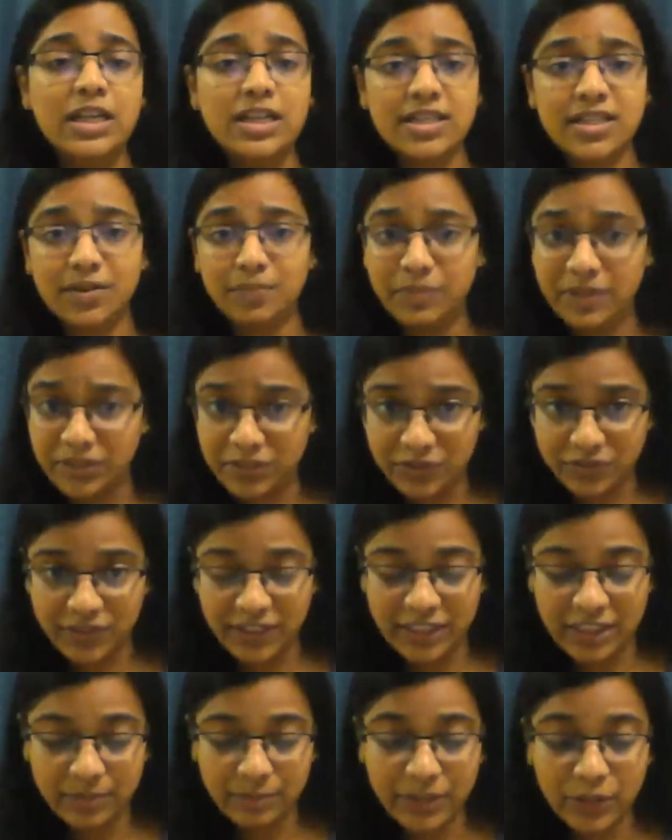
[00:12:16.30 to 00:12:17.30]
submit the
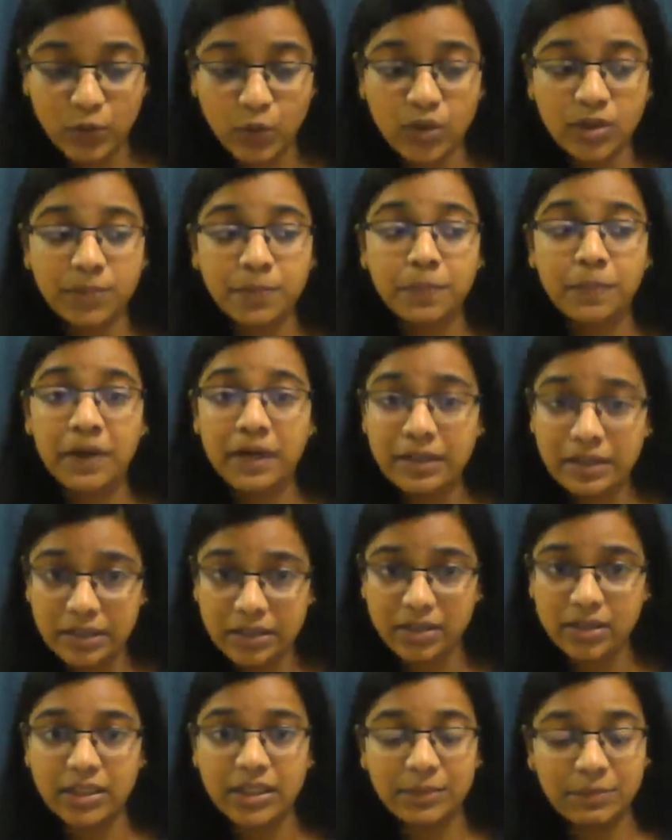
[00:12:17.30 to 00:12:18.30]
fee, it will be good. But
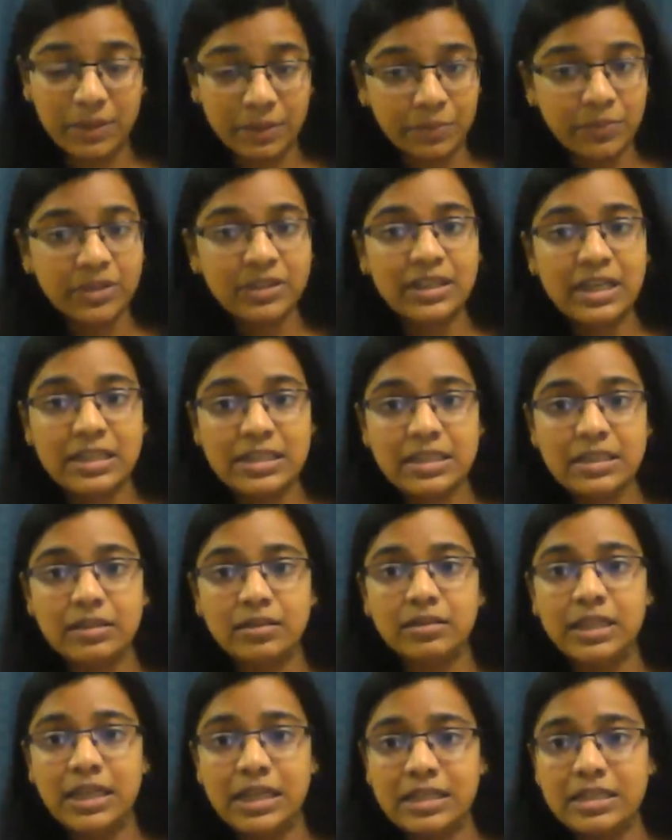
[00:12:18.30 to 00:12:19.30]
remember,
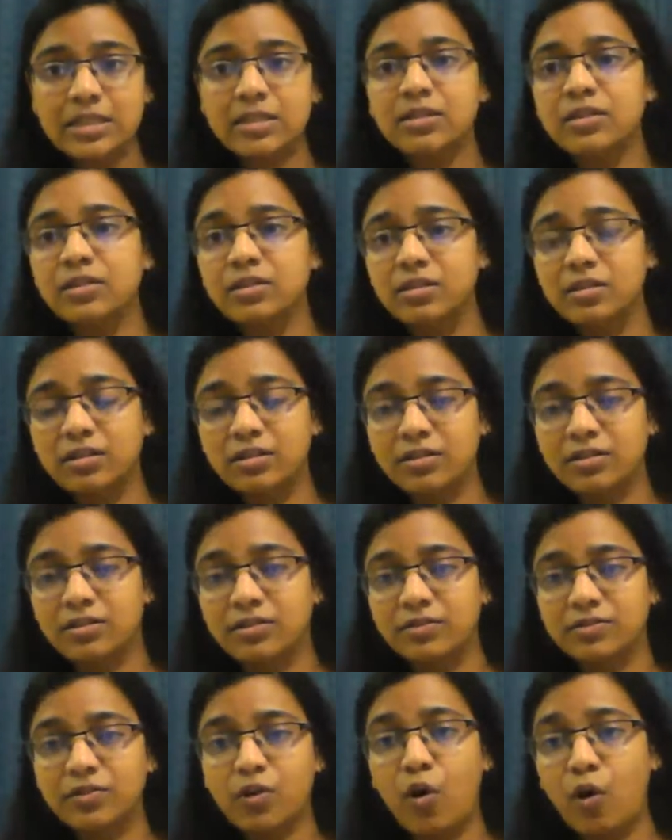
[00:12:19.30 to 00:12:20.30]
there's a
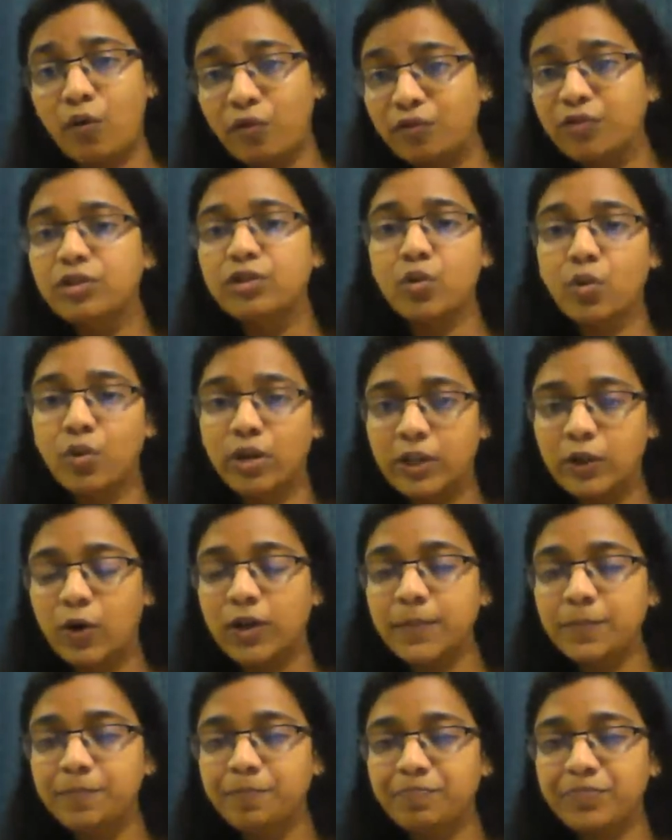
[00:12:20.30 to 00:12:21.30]
offer going
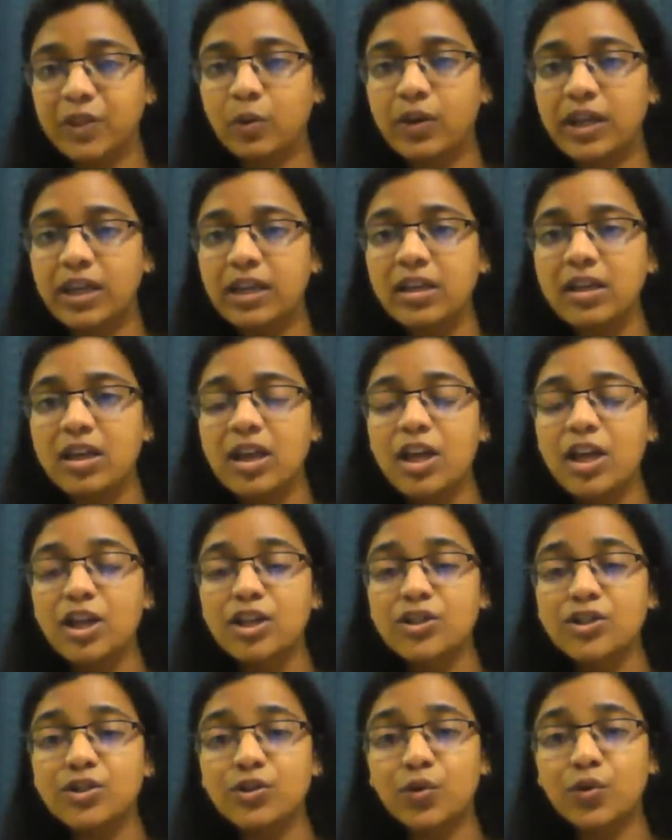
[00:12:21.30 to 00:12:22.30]
on. Okay.
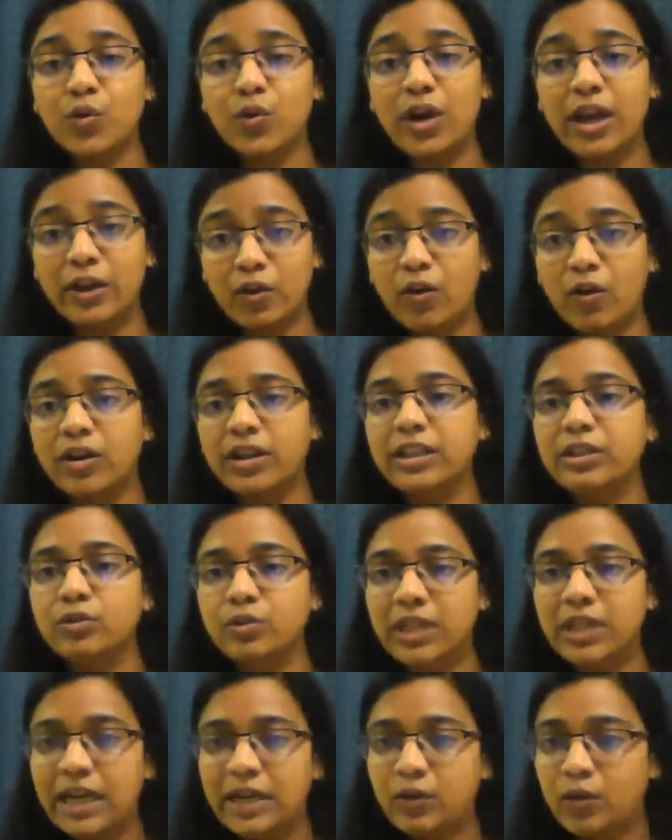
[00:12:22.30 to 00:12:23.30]
So according
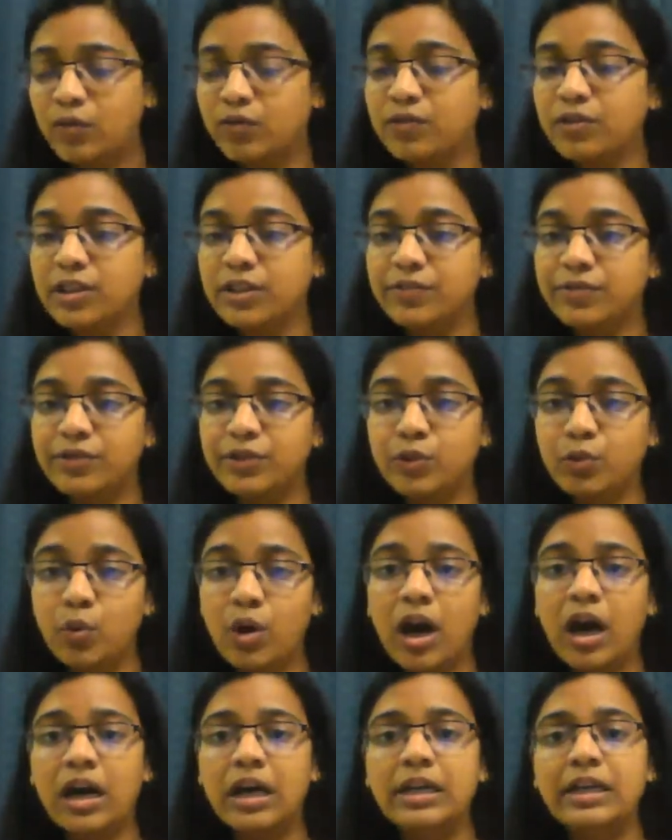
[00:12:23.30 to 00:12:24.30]
to that offer, if you
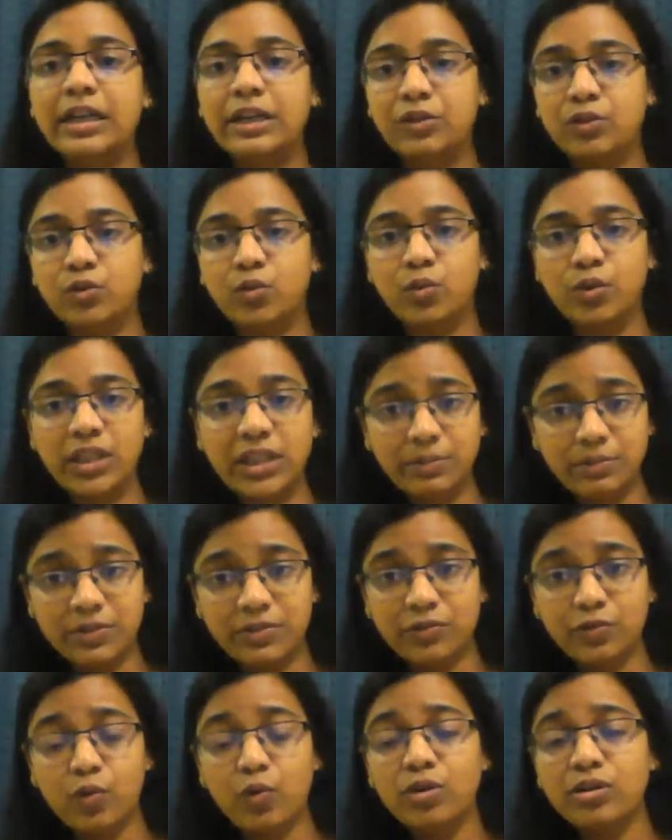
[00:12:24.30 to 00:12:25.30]
are enrolling
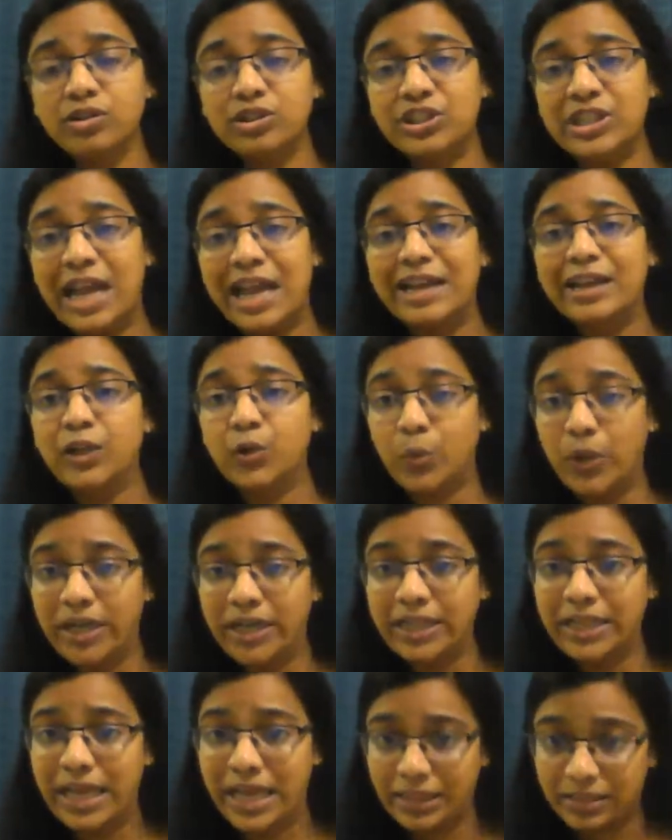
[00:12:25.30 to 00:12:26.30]
before Jan
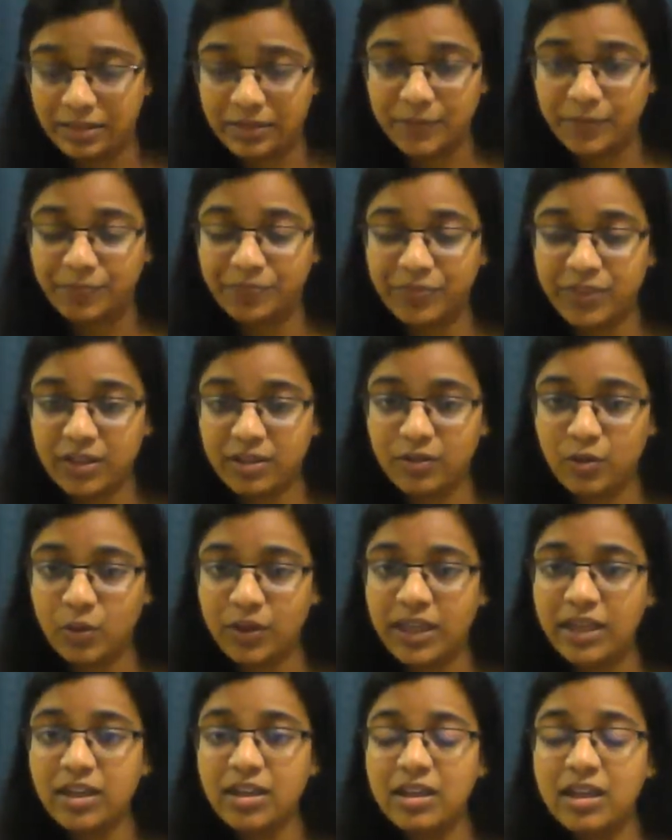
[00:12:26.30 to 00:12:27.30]
20th,
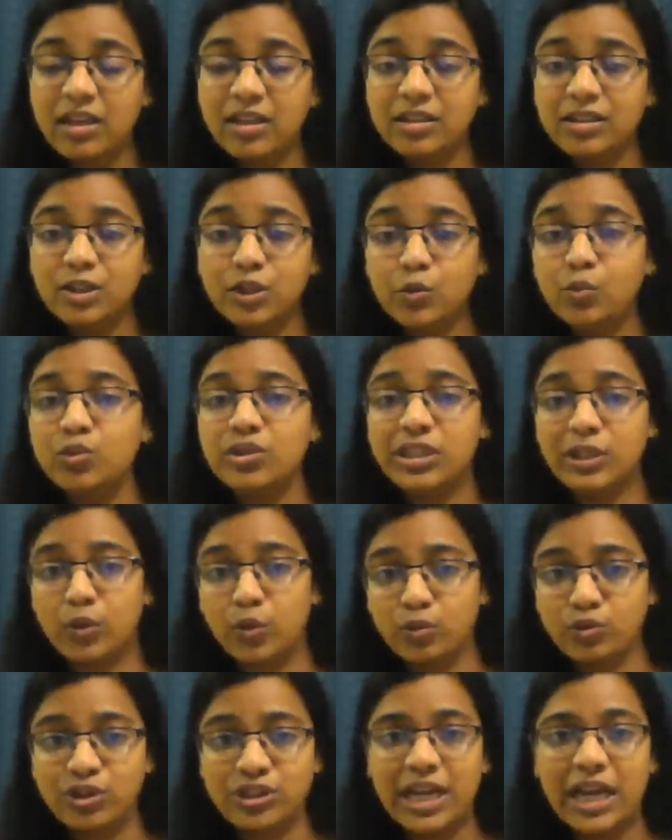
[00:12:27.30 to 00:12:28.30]
okay,
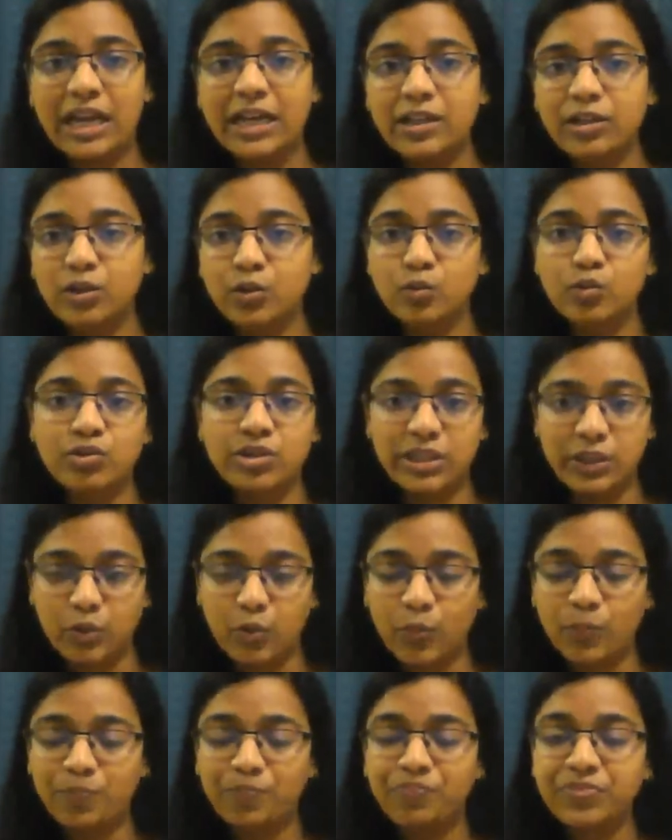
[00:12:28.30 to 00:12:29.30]
20 Jan
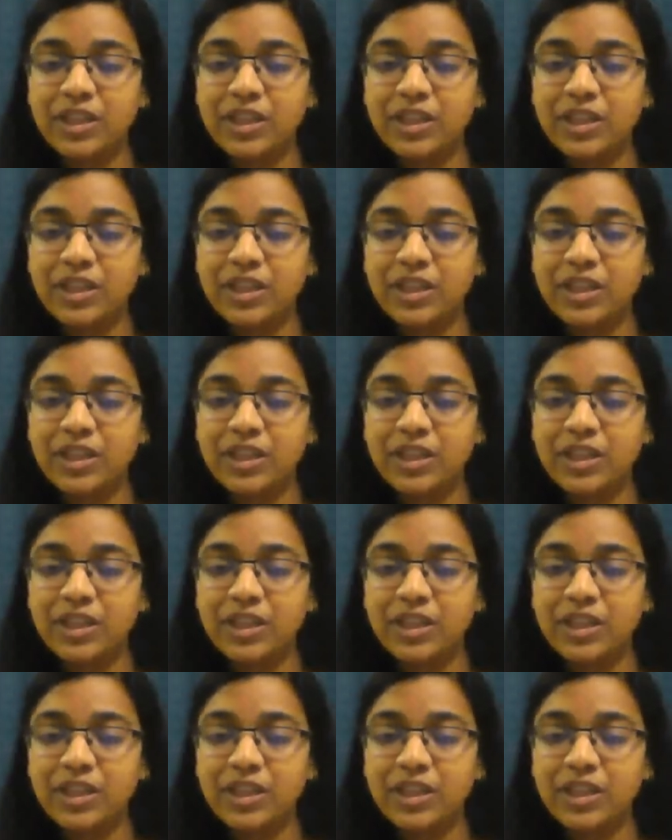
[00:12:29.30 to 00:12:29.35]
20,